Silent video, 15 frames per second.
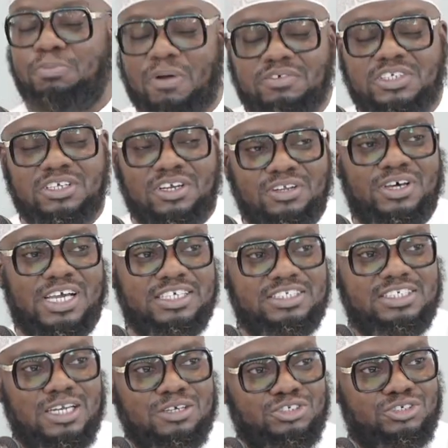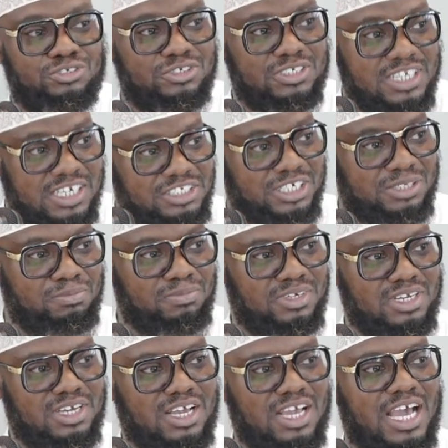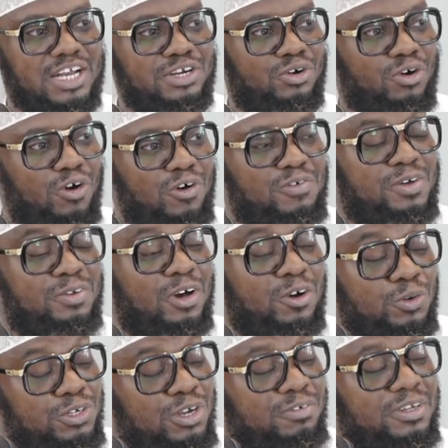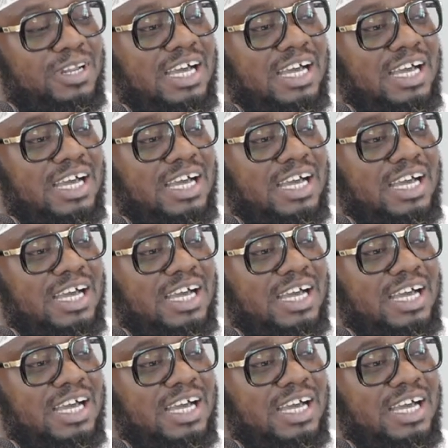of the Prophet Sallallahu so to Najm, and the order of